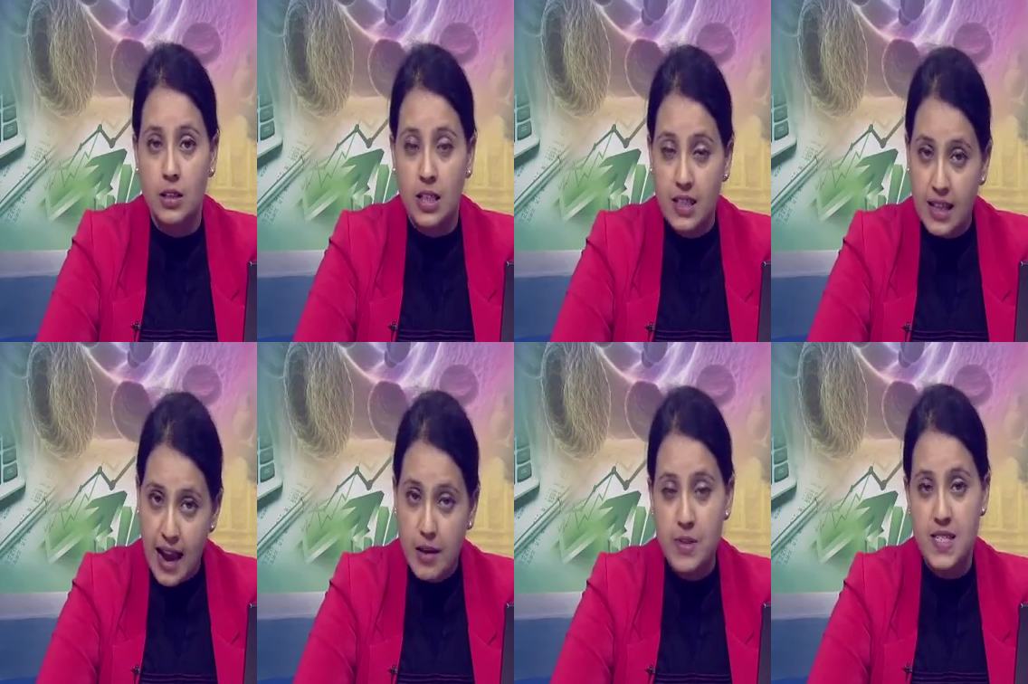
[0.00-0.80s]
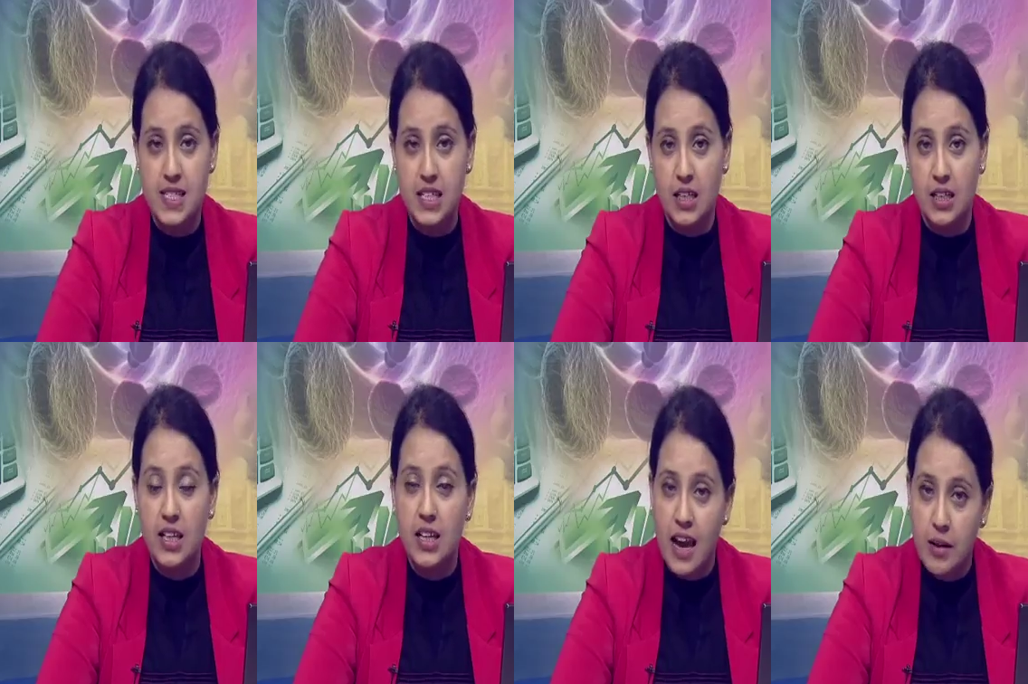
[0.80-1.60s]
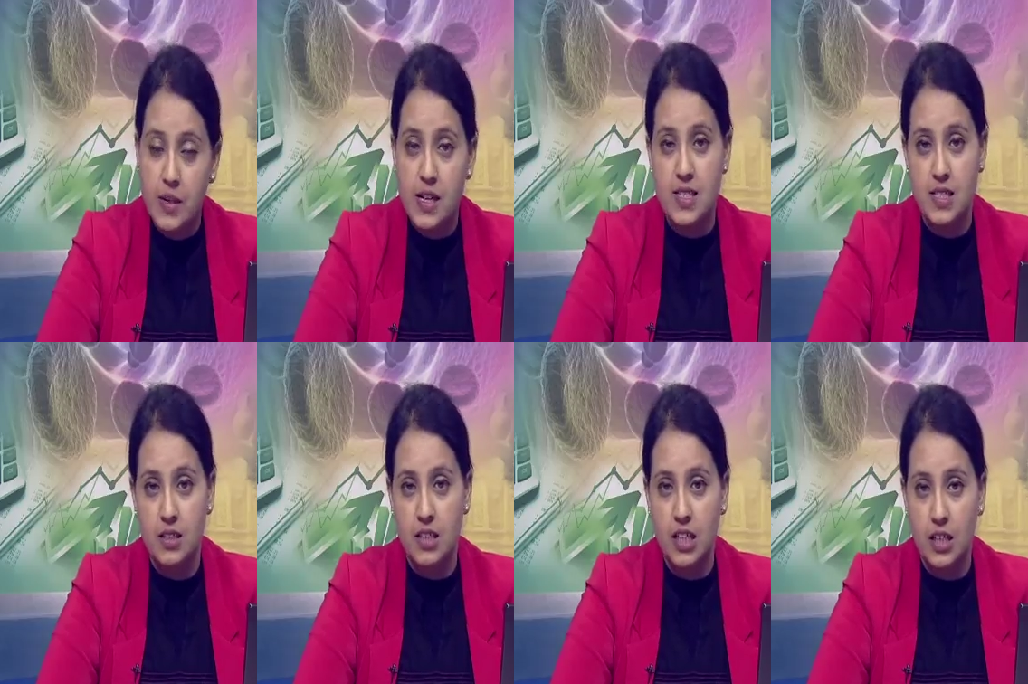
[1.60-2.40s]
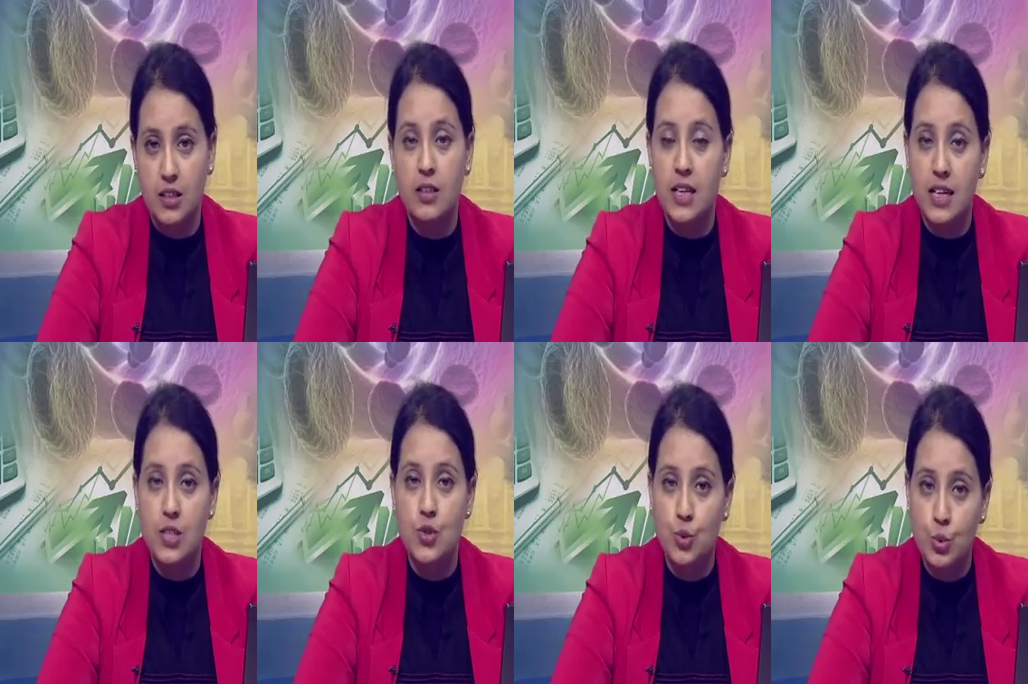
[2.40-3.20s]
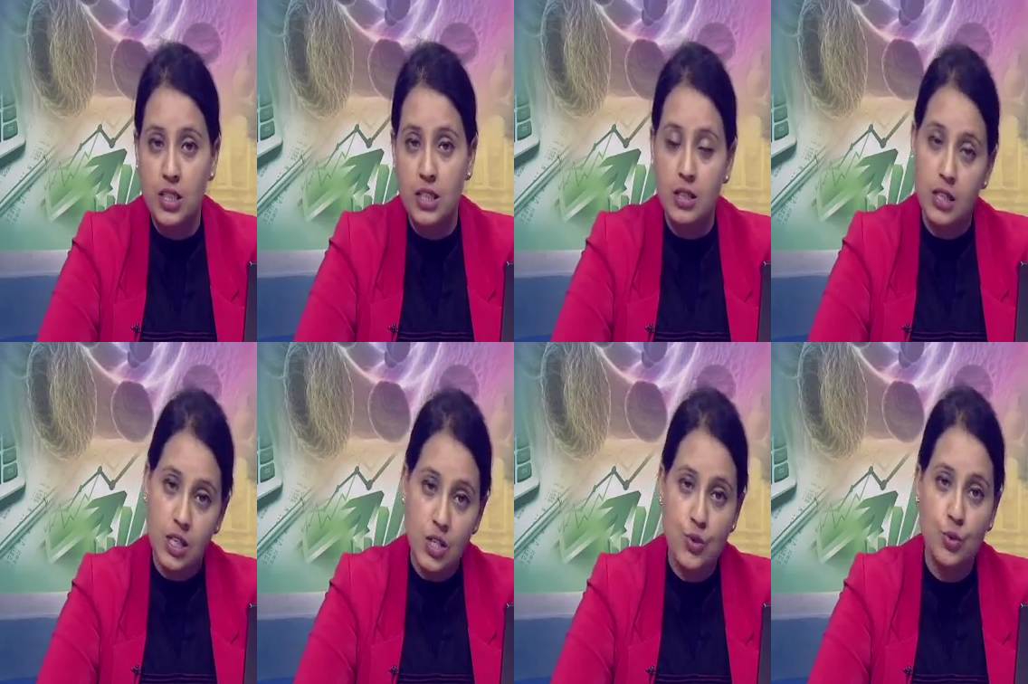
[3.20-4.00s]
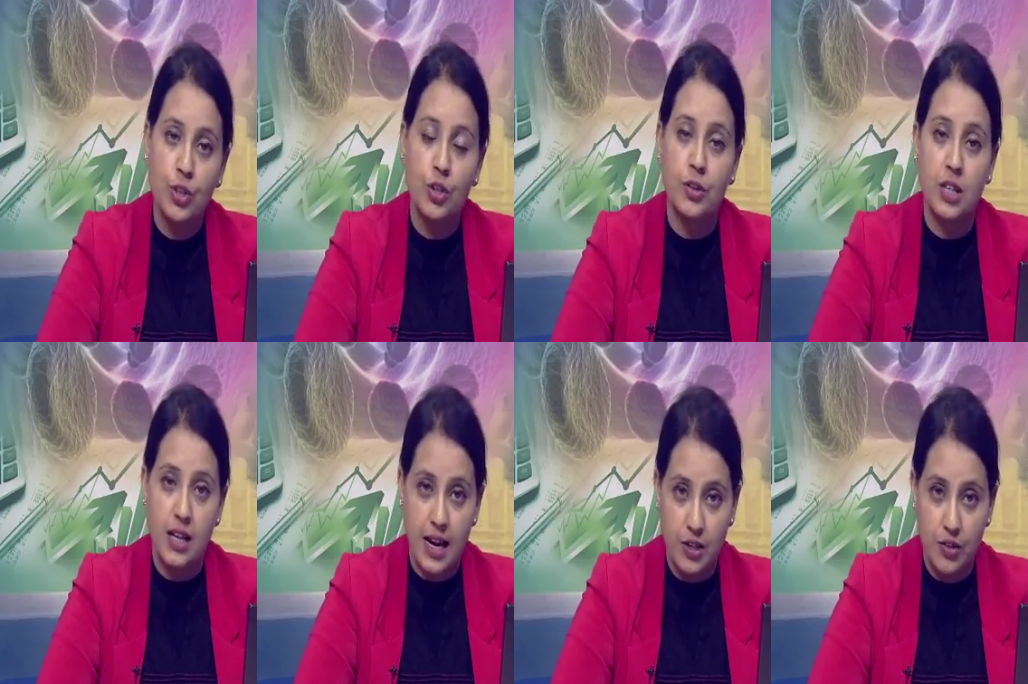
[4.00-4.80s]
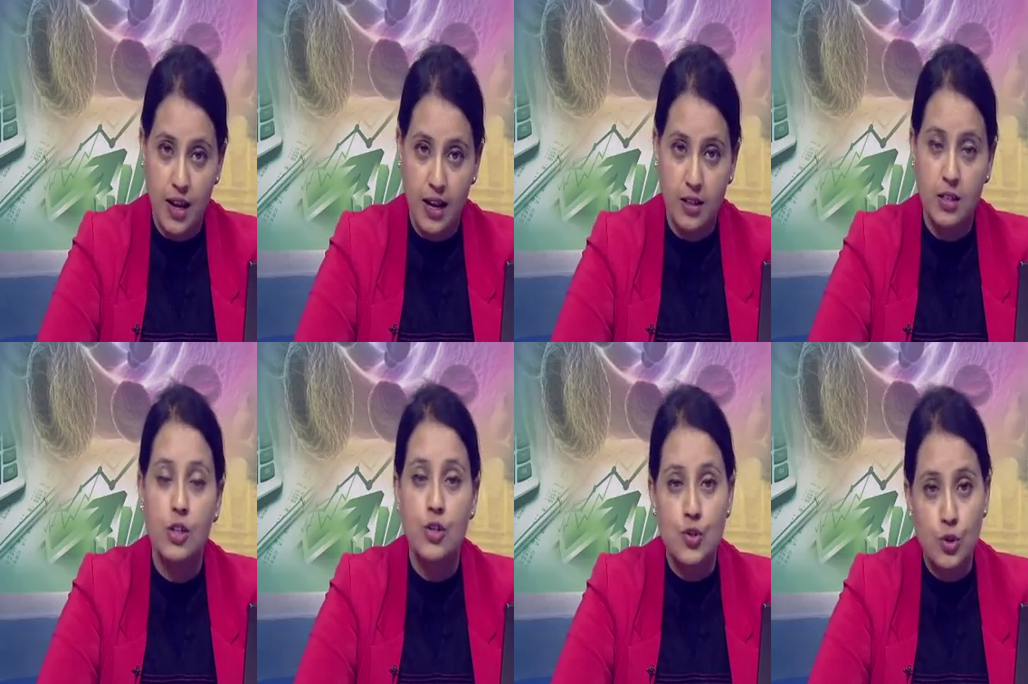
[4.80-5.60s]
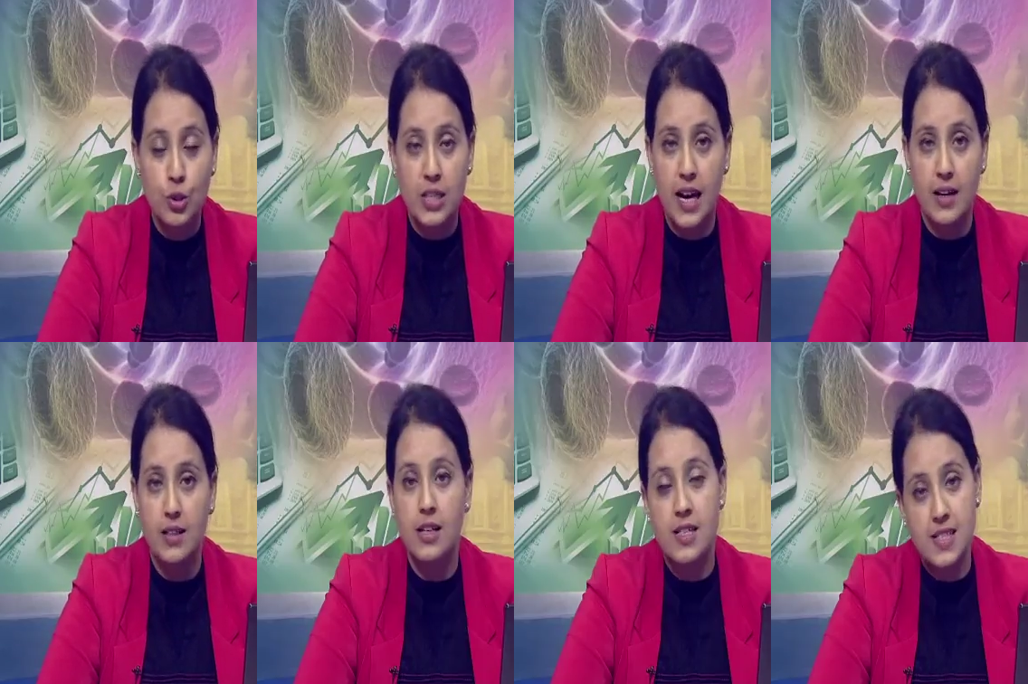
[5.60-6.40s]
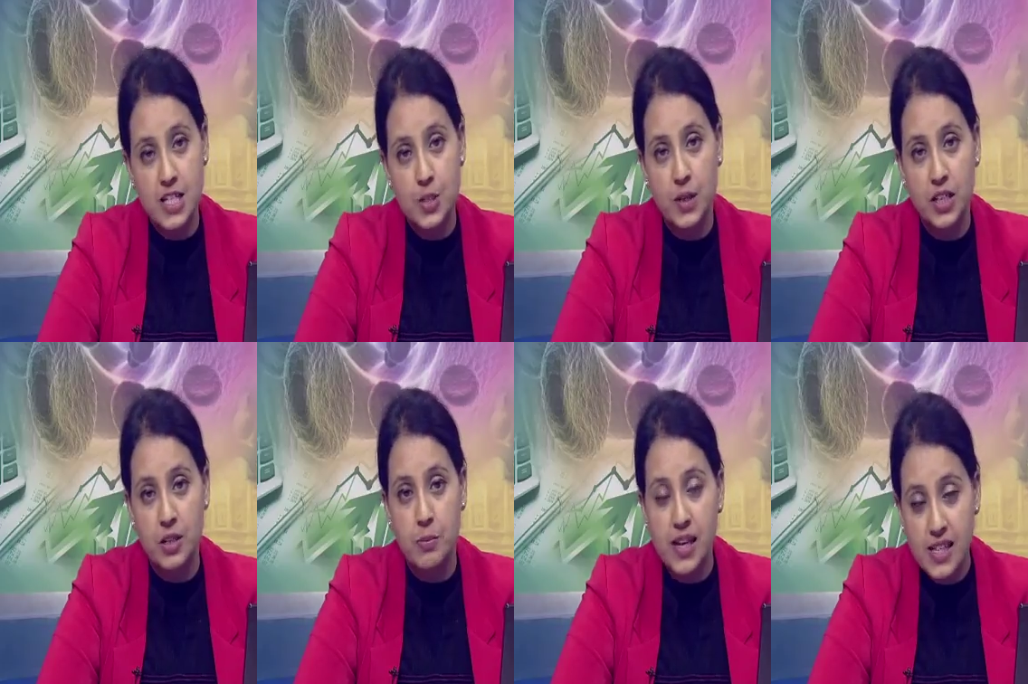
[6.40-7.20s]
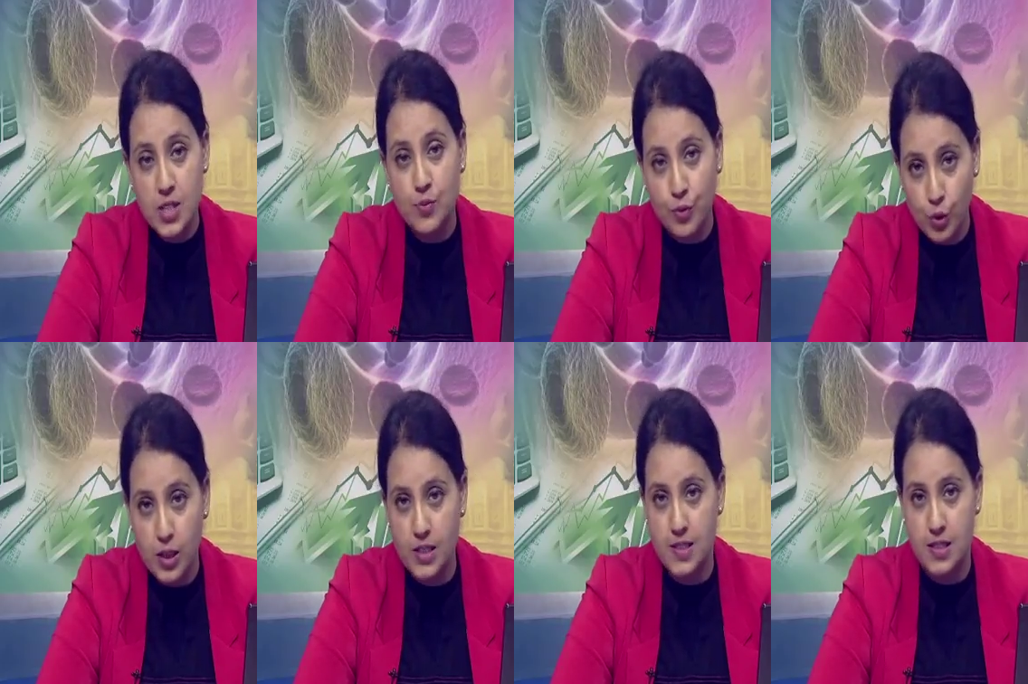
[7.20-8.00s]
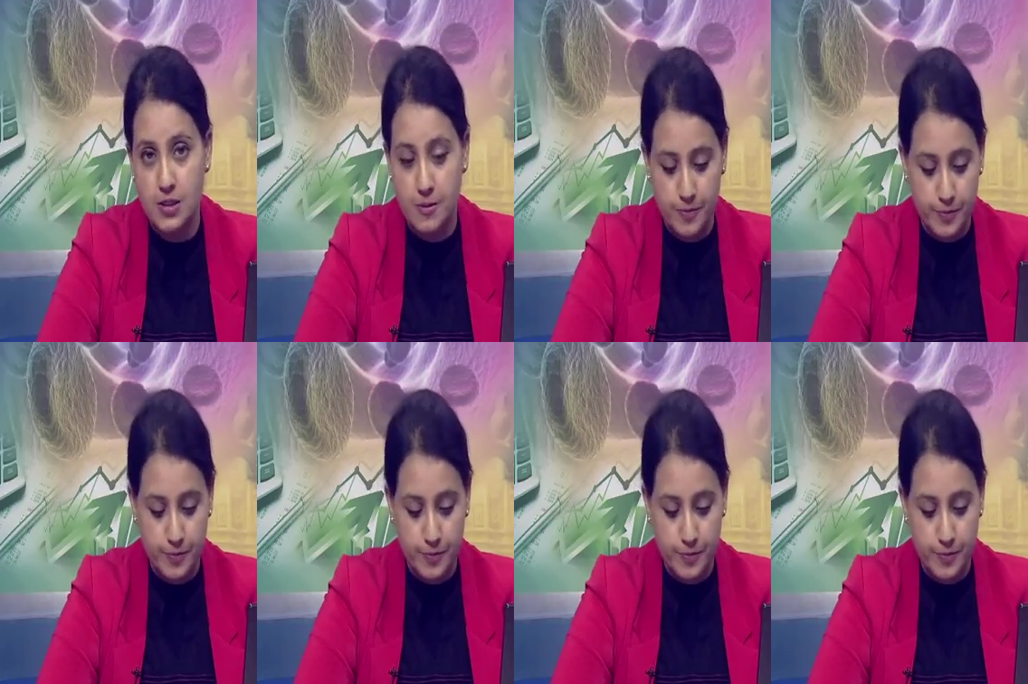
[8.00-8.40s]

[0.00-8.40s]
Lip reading: it can be seen, it can be ascertained that the student is going on the right track so that the assessment remains focused.